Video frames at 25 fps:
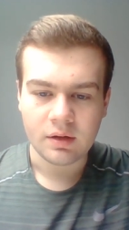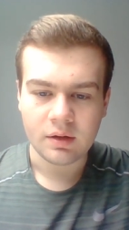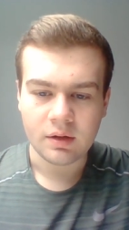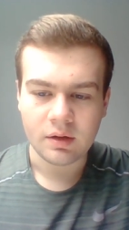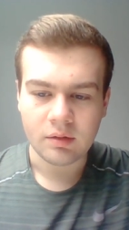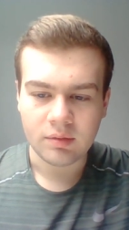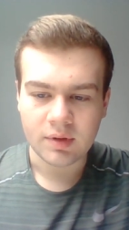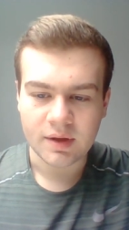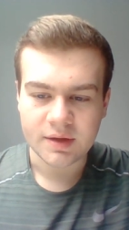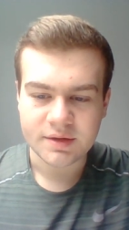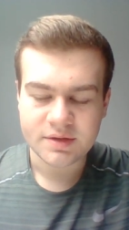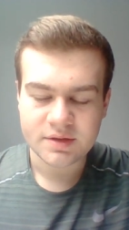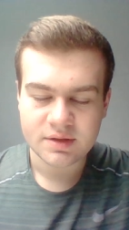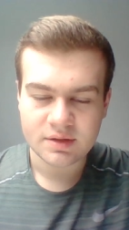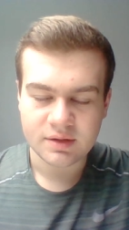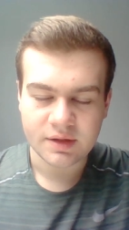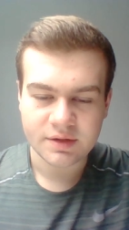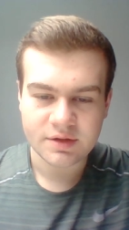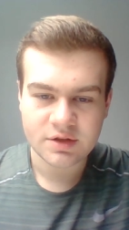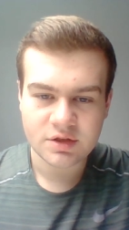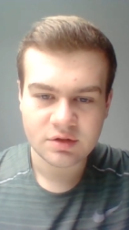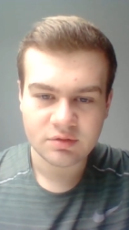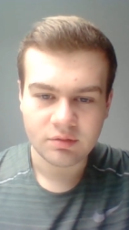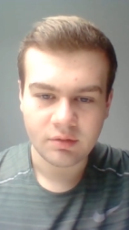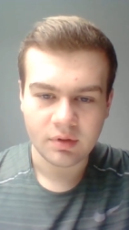
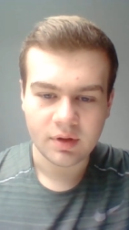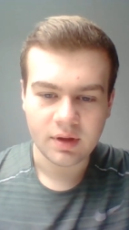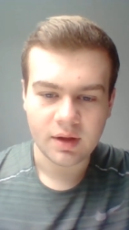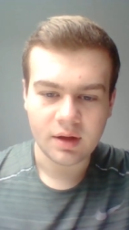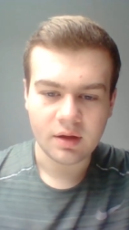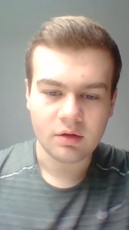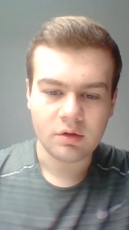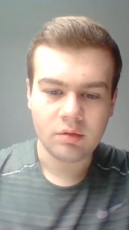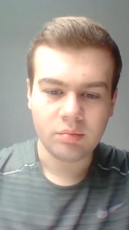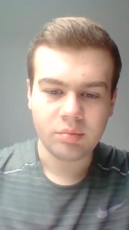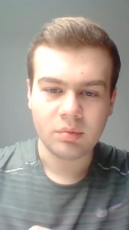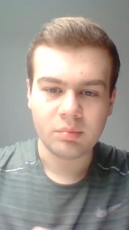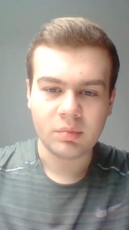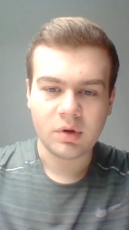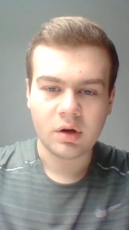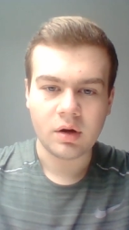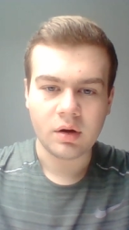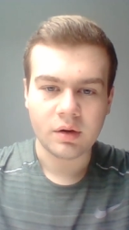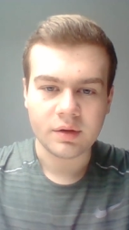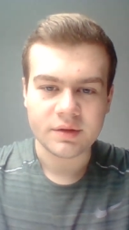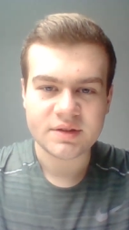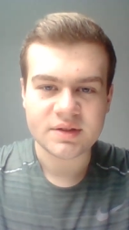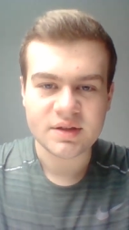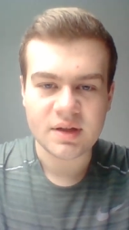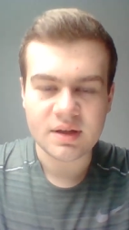Let's try and get a couple
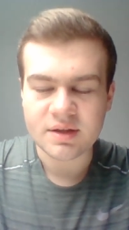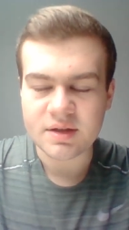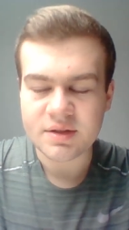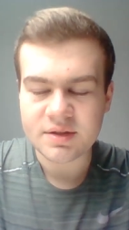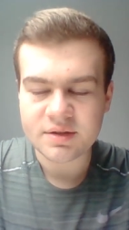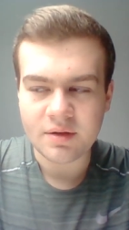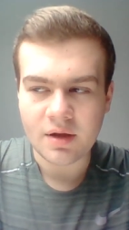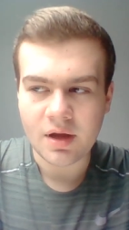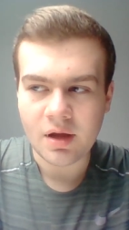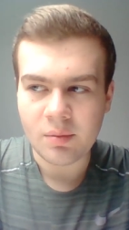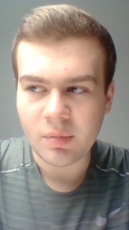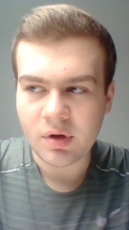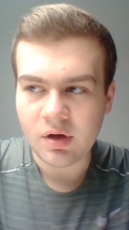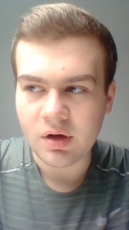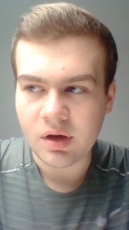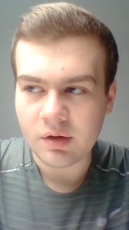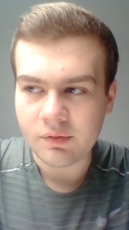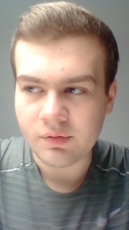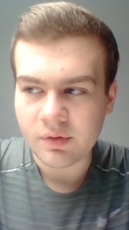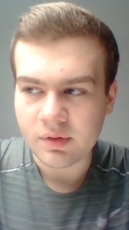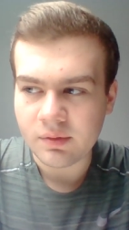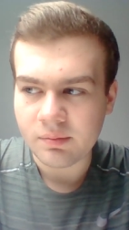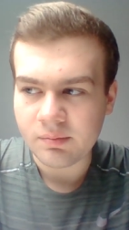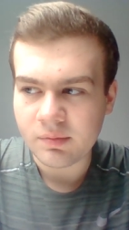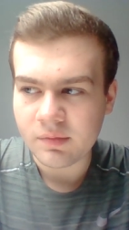more and see this game
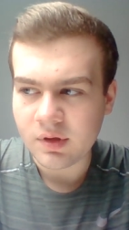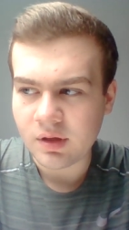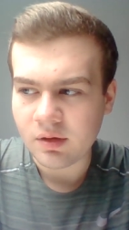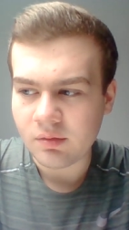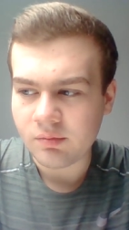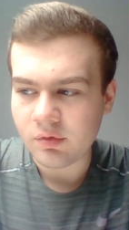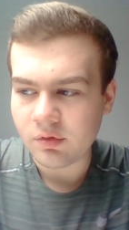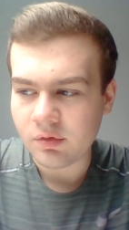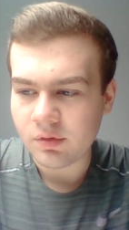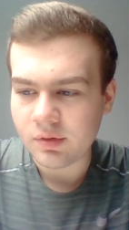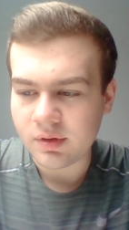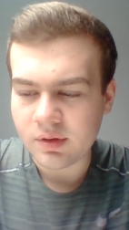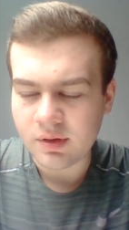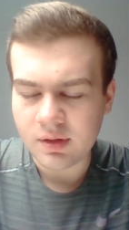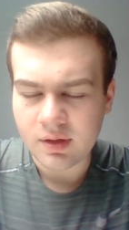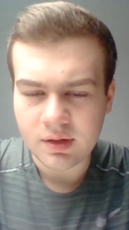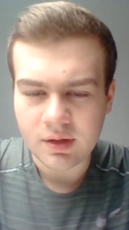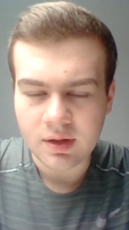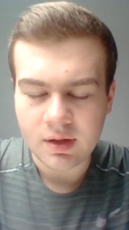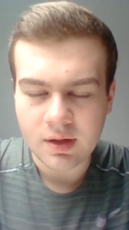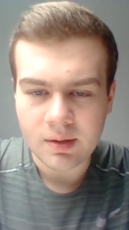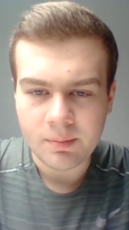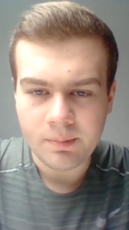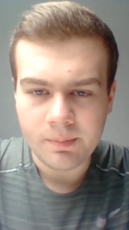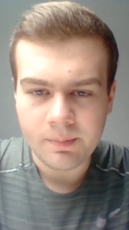off.
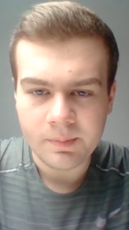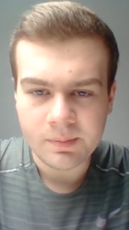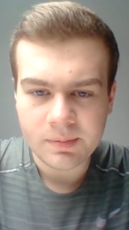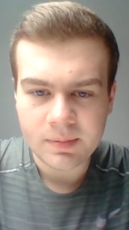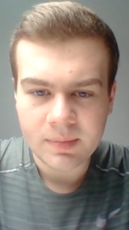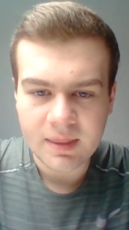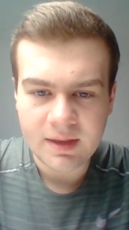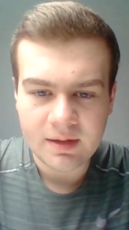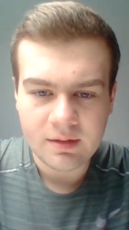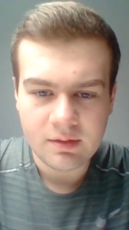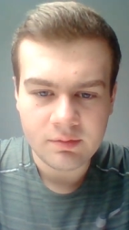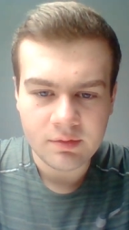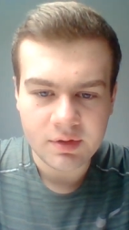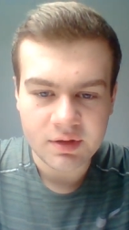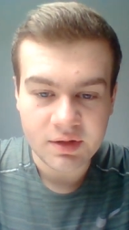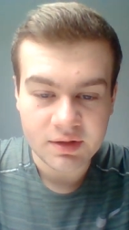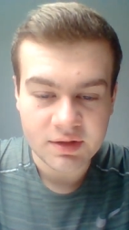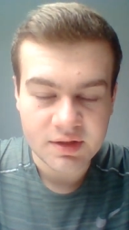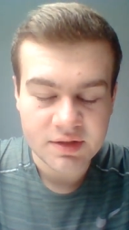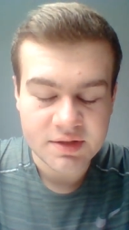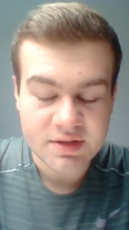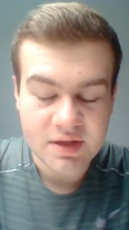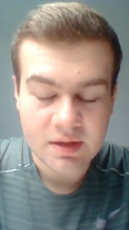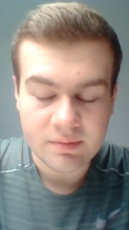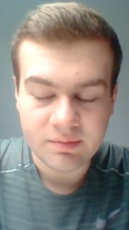But
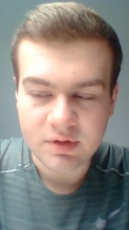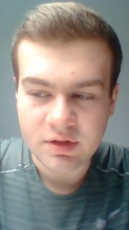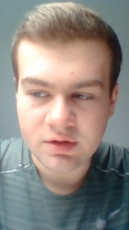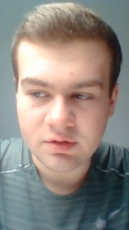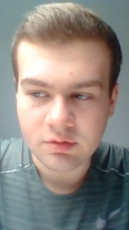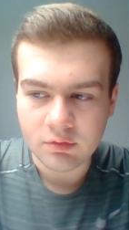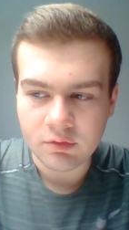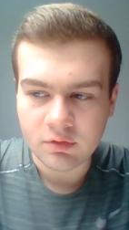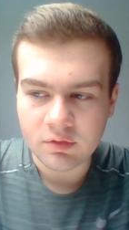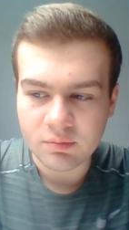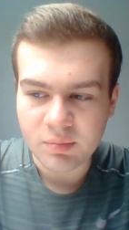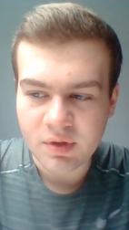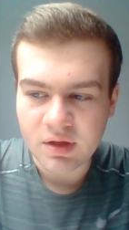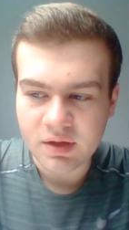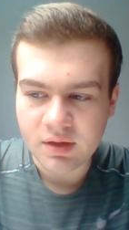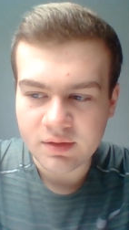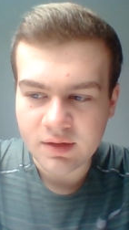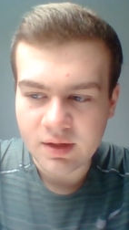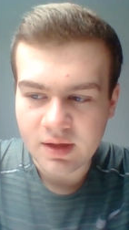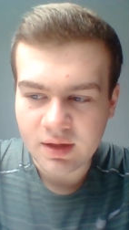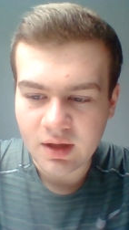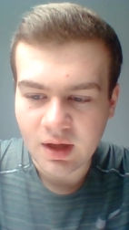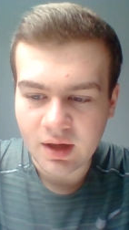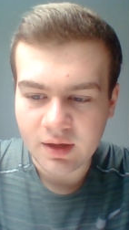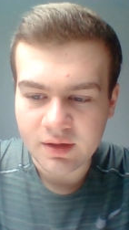in the 73rd minute,
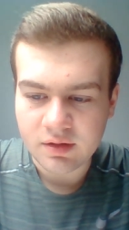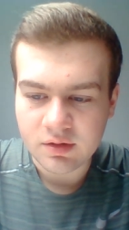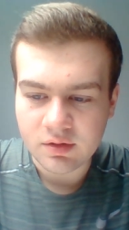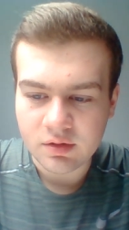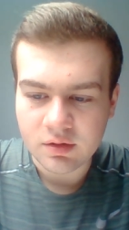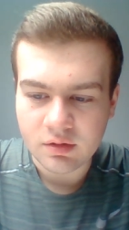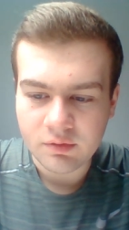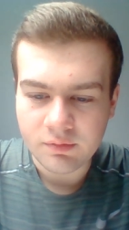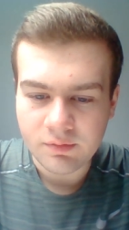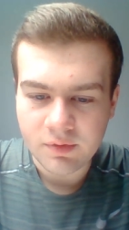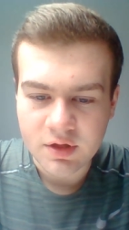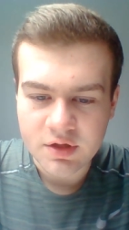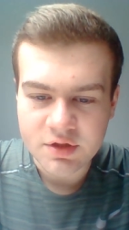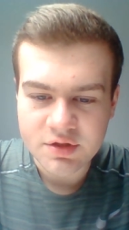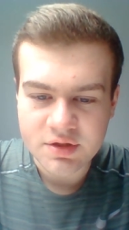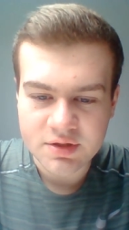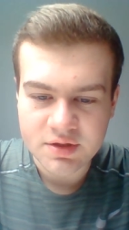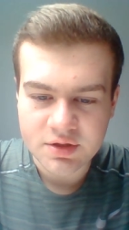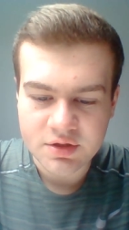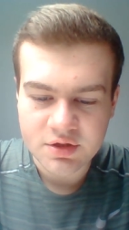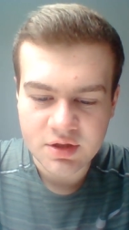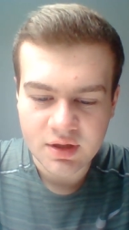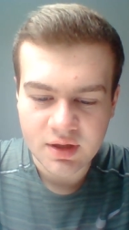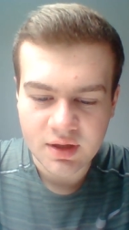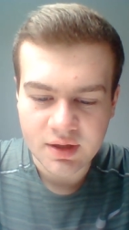then Ali Koo
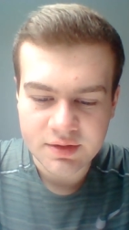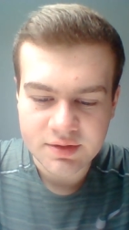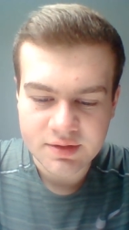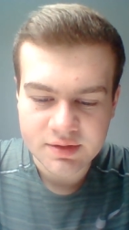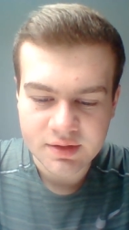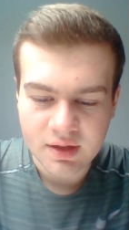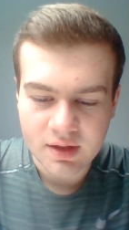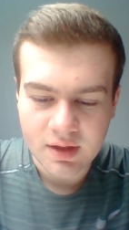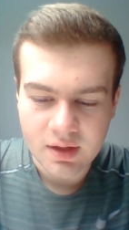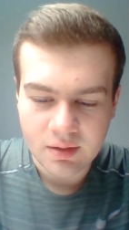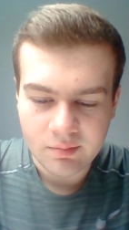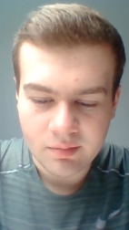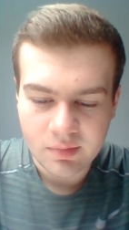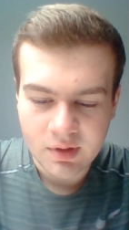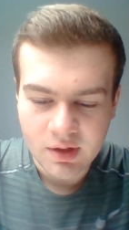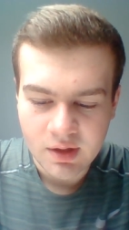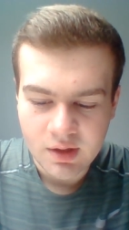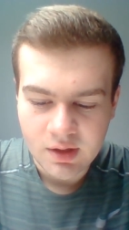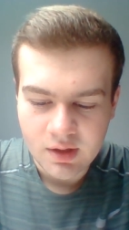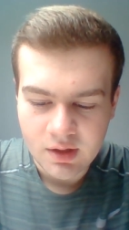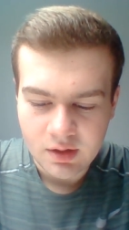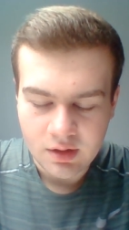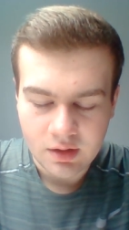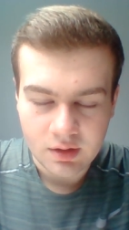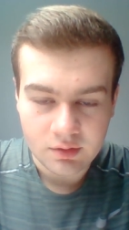finishes a chance.
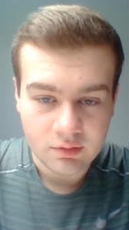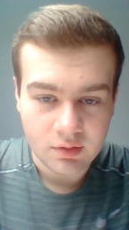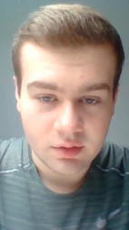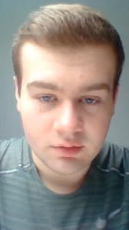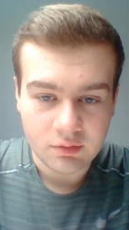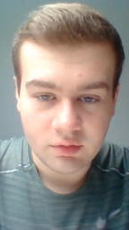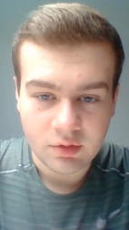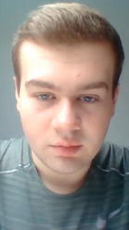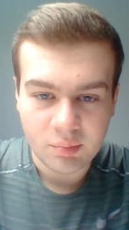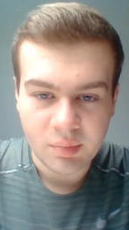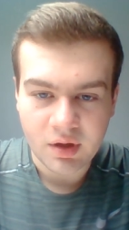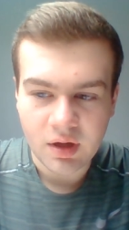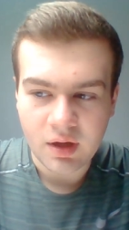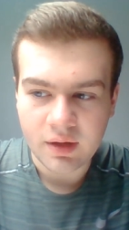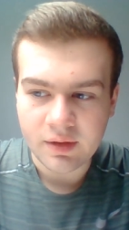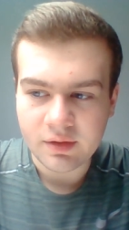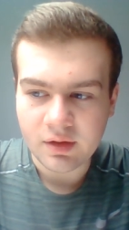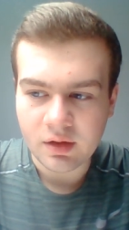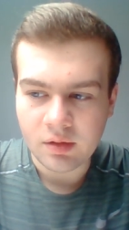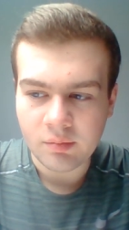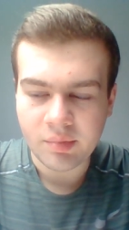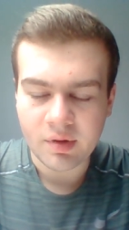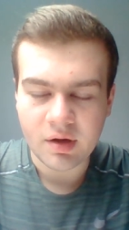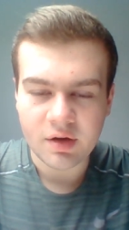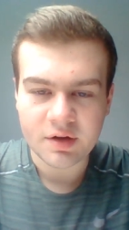Another ball
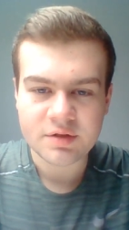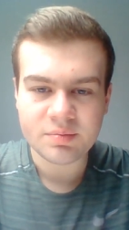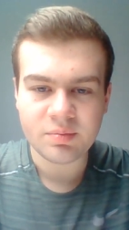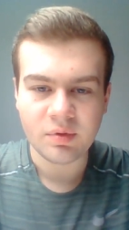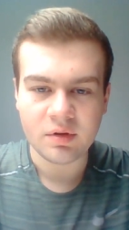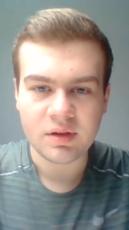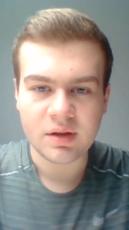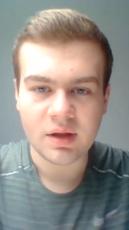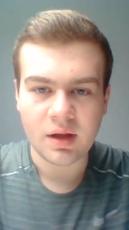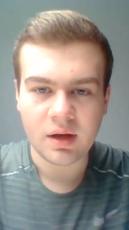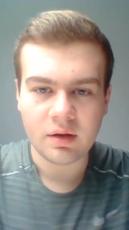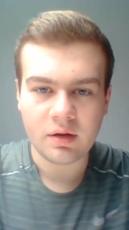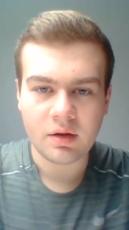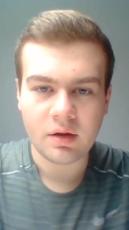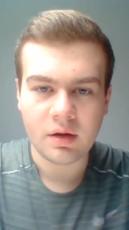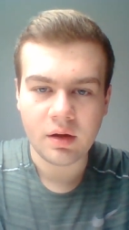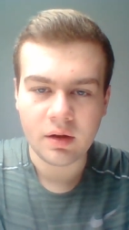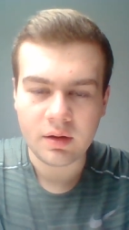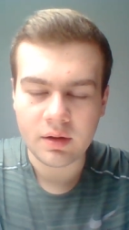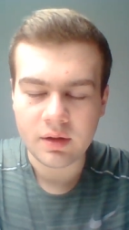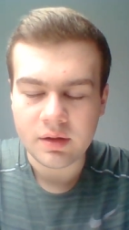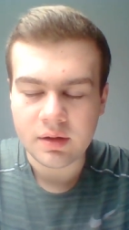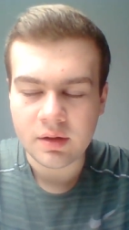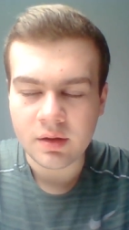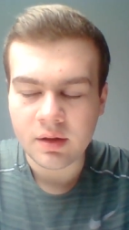into the box by Dylan
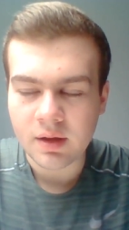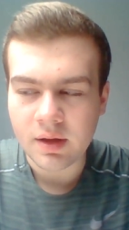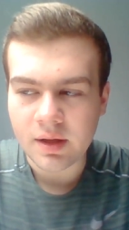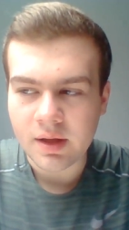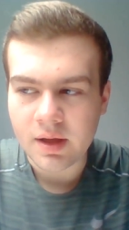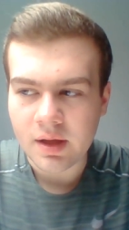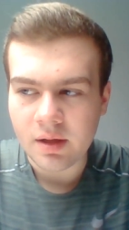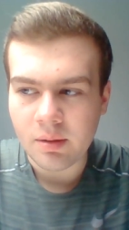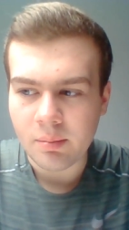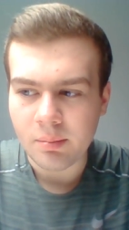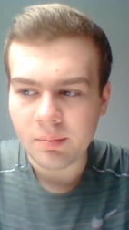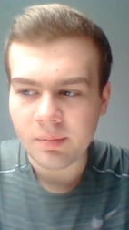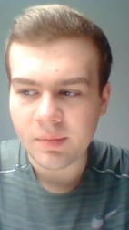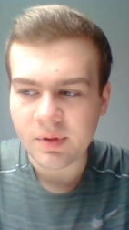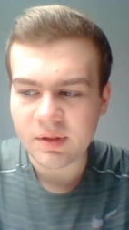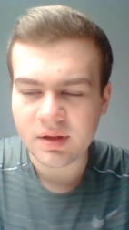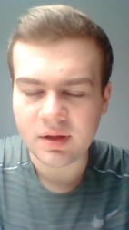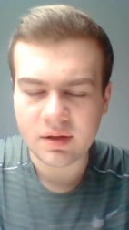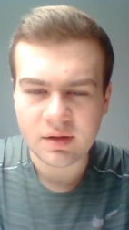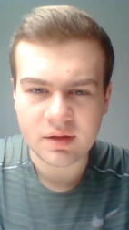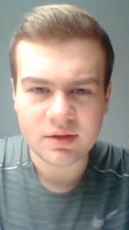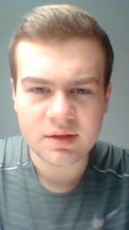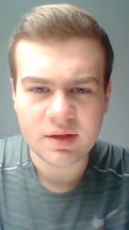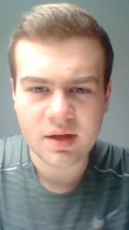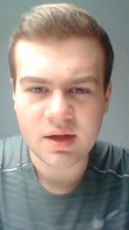Connolly. I
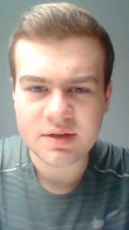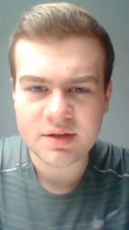think it